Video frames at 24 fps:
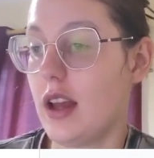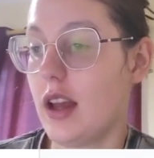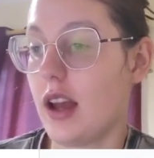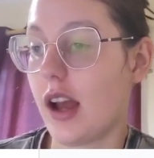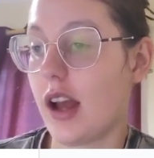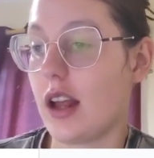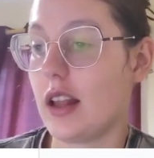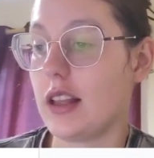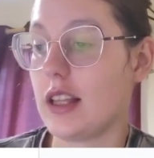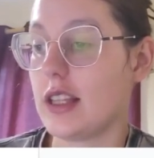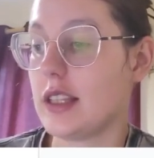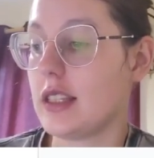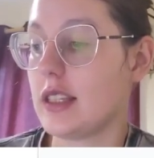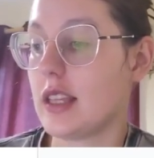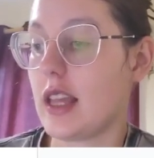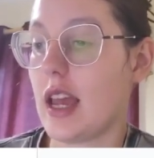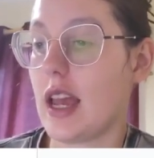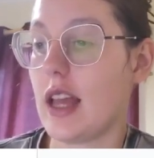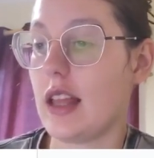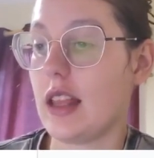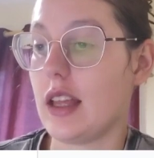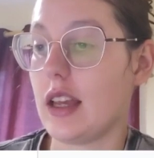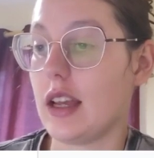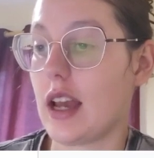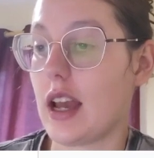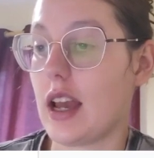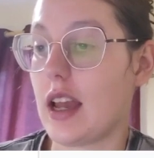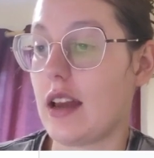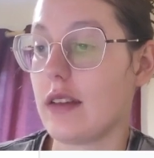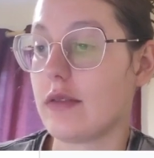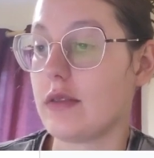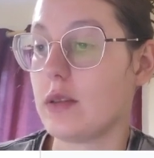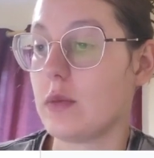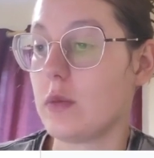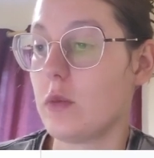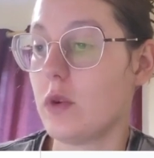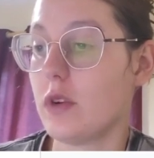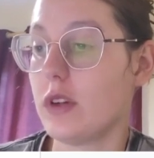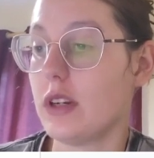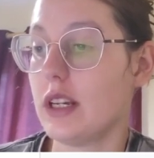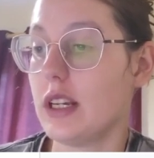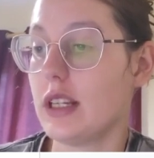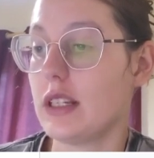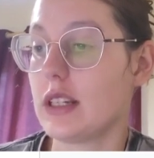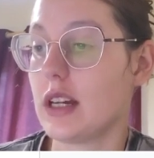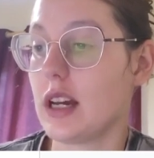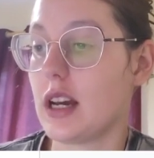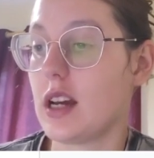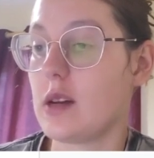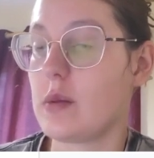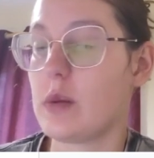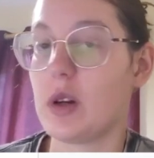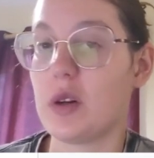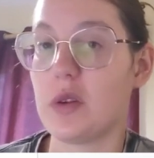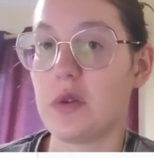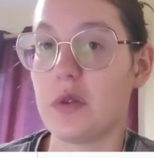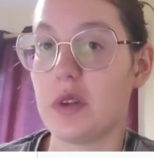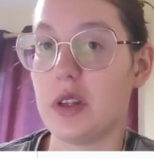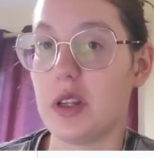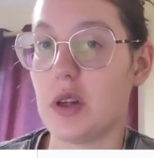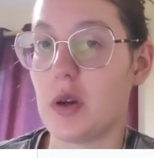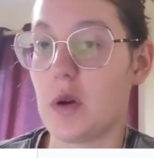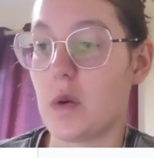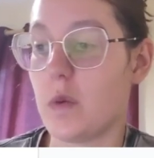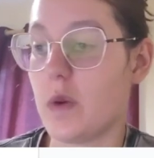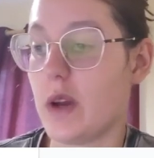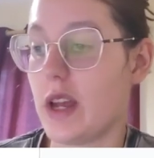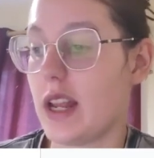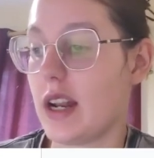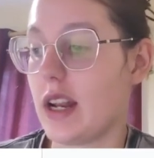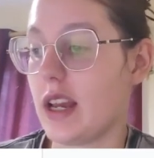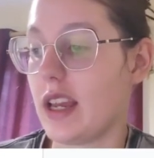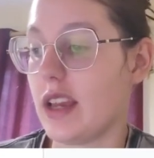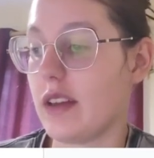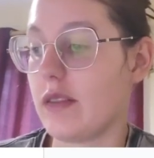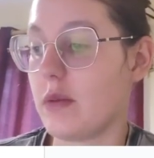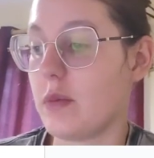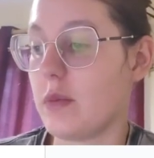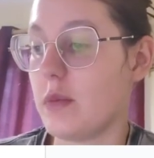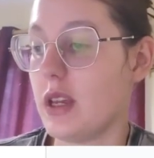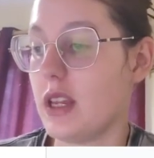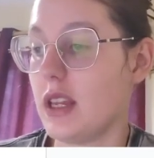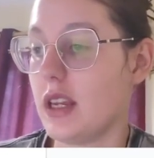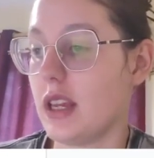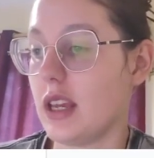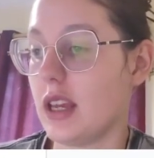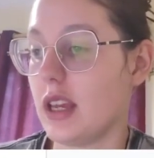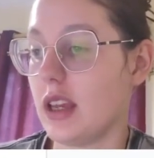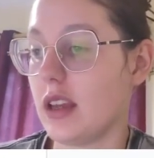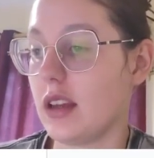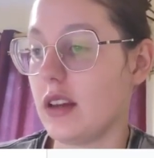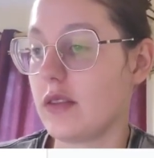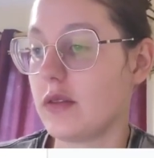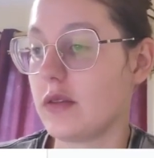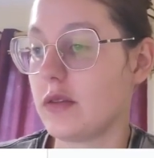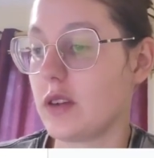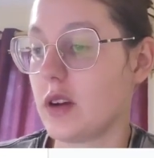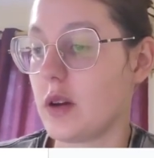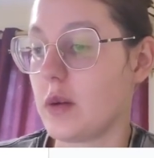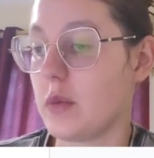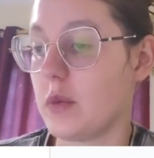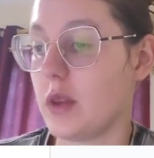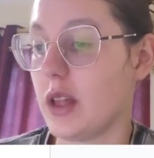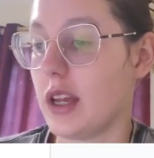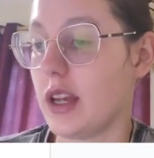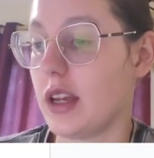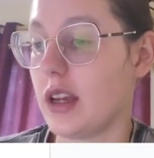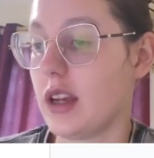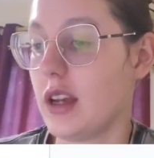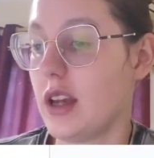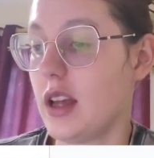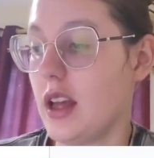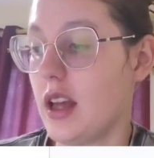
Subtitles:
And let's say like I have some morning time, I don't really know when, I have a meeting from like